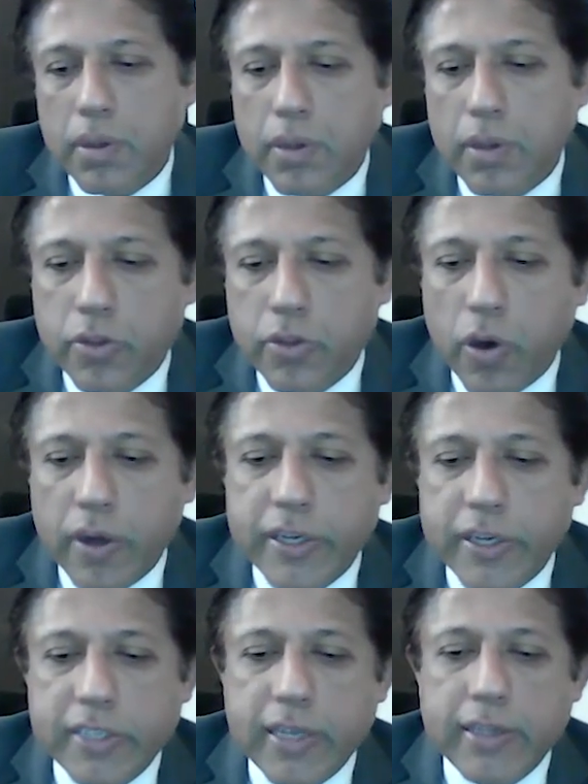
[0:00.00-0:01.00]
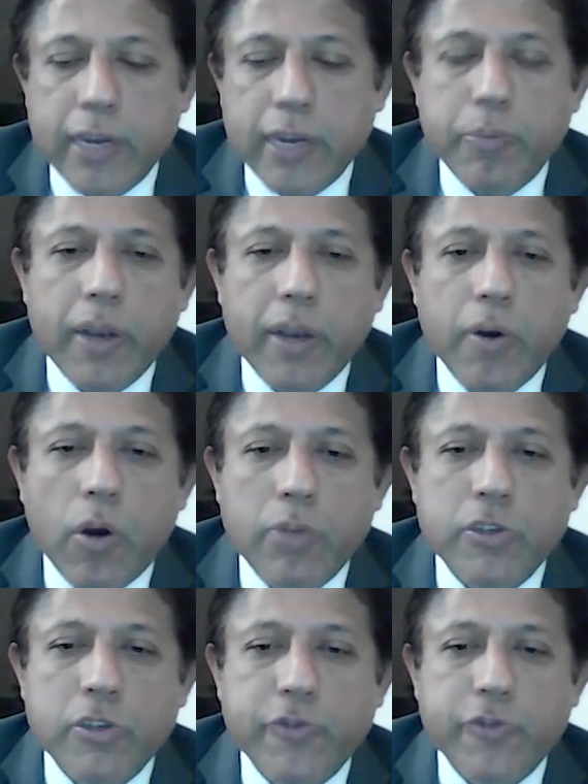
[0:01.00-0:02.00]
authorities at that point
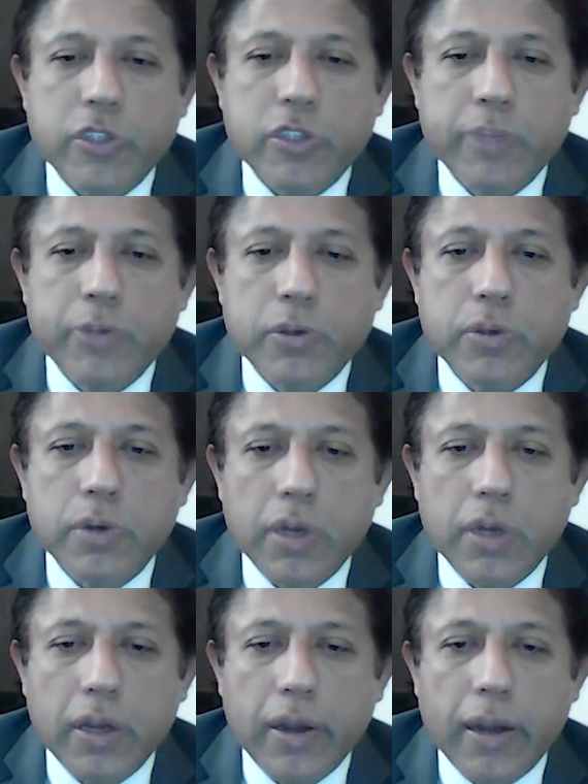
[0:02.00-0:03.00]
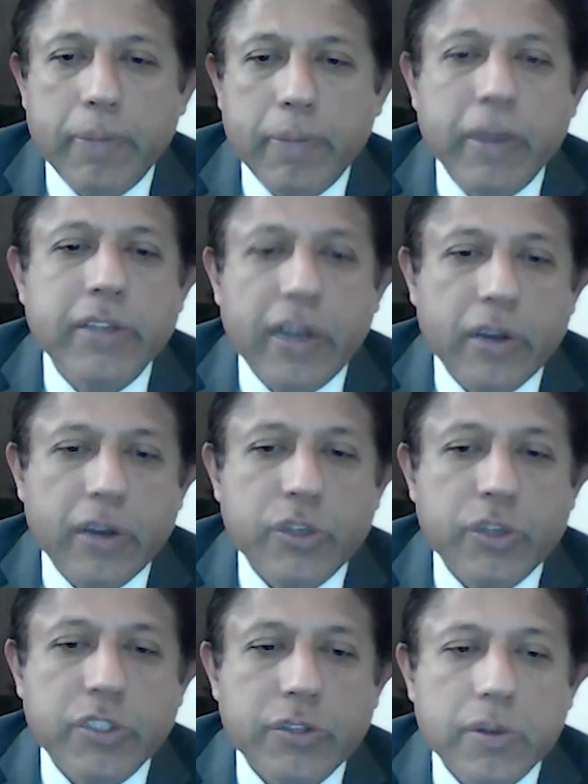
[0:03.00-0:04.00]
almost forced him to admit that it
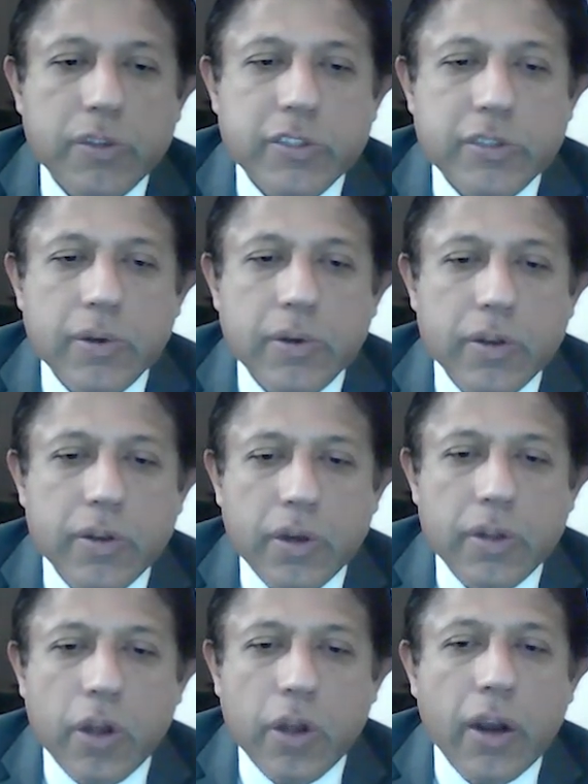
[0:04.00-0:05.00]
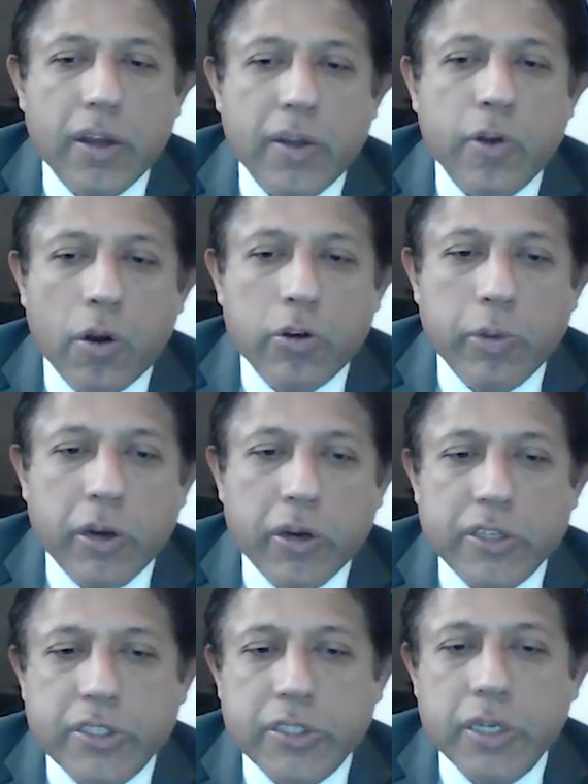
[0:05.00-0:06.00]
was not a
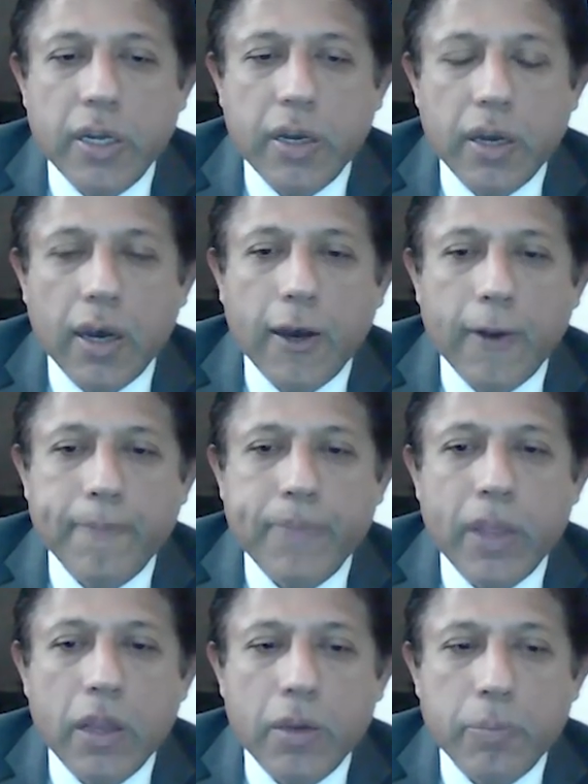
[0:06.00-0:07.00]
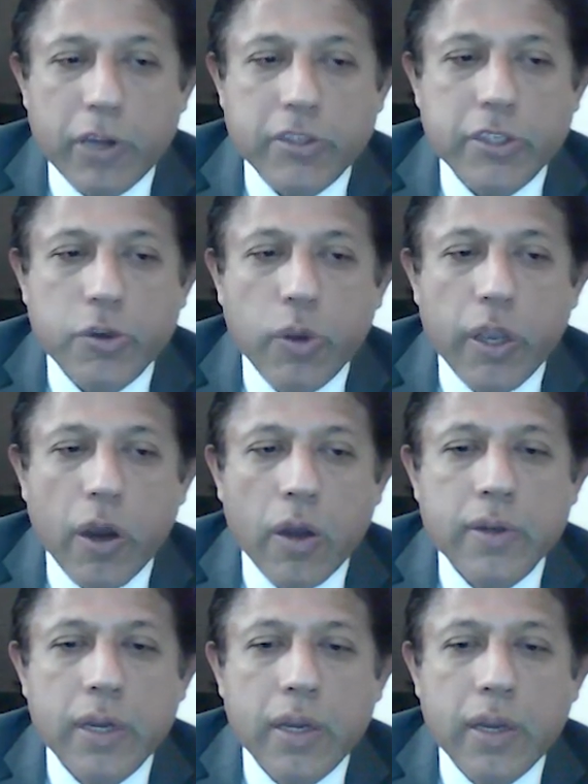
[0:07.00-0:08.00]
non-tuberculous process going
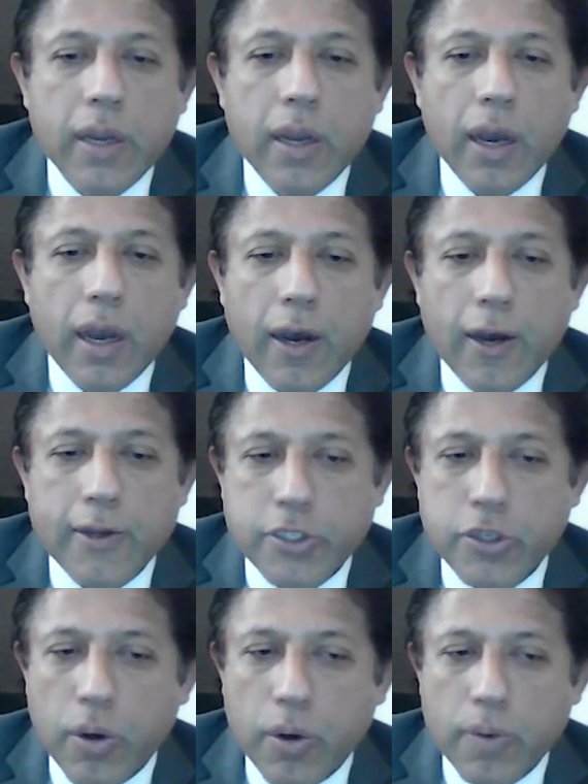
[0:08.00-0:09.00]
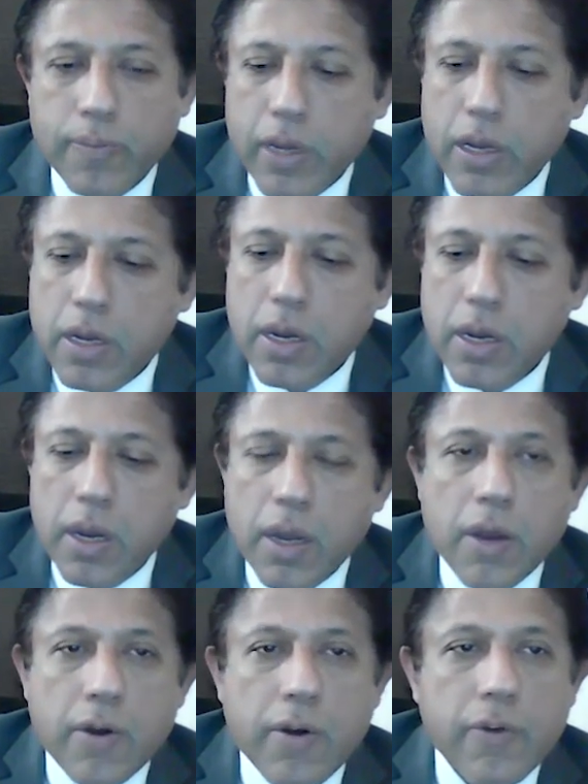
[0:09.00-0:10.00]
on. So
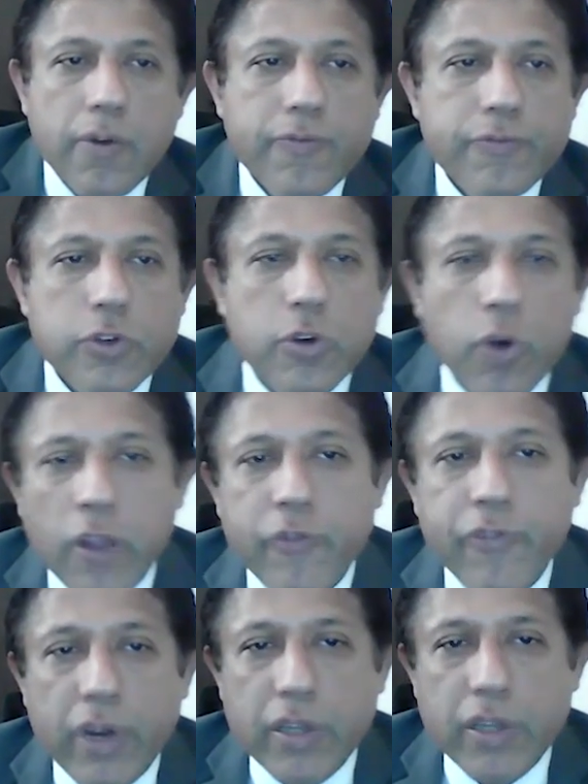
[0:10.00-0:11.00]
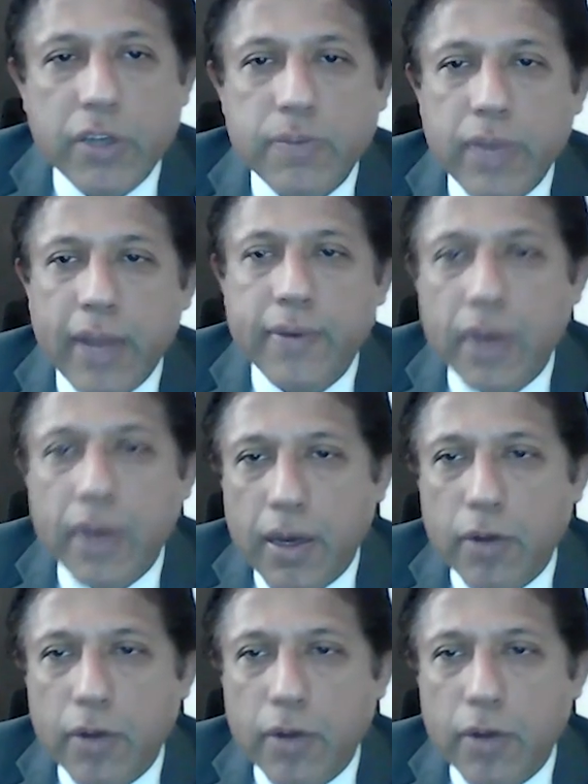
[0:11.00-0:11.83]
going further, then